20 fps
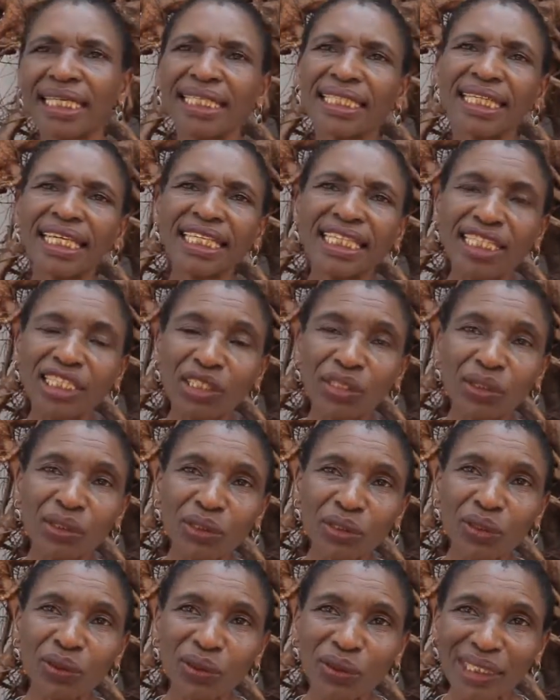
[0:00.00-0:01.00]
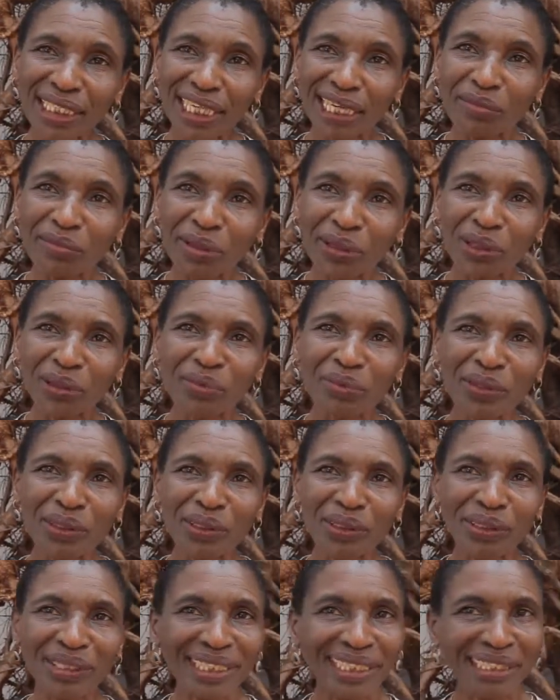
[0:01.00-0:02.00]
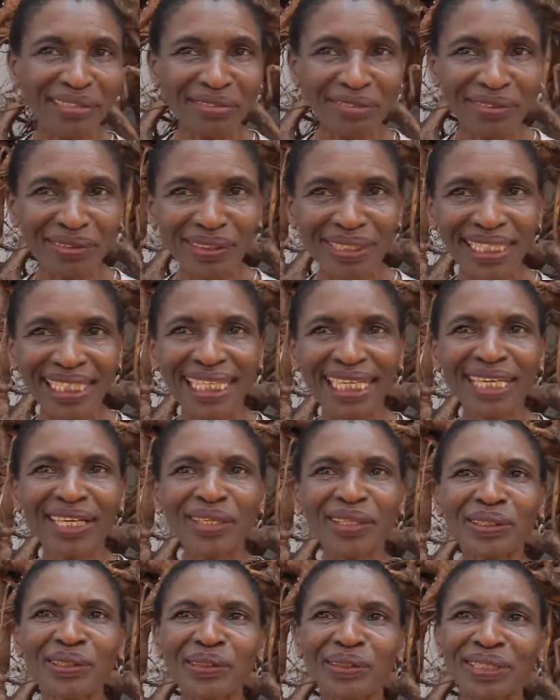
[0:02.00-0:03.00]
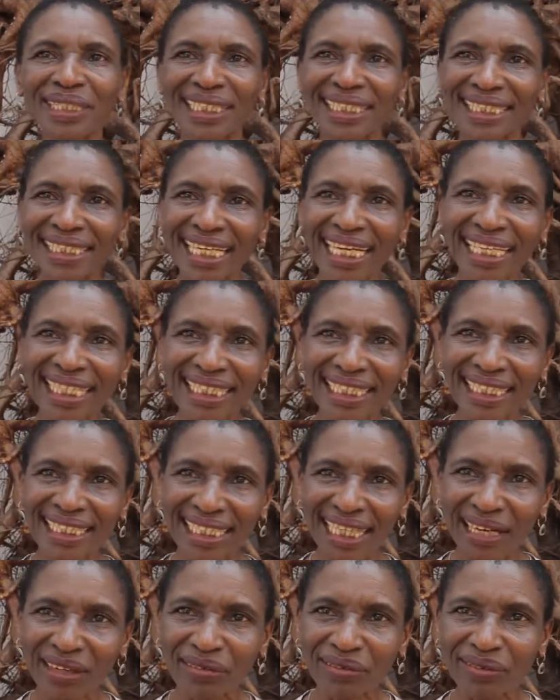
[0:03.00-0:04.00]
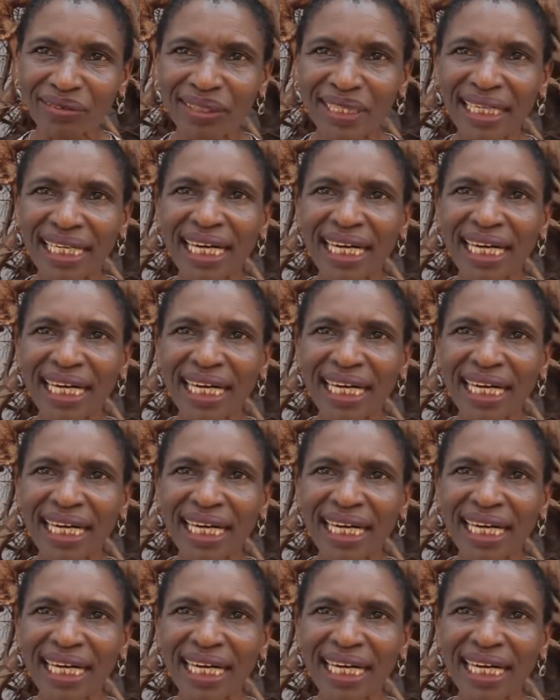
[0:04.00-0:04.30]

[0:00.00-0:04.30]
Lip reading: then it's also not able to produce the food or to sustain itself.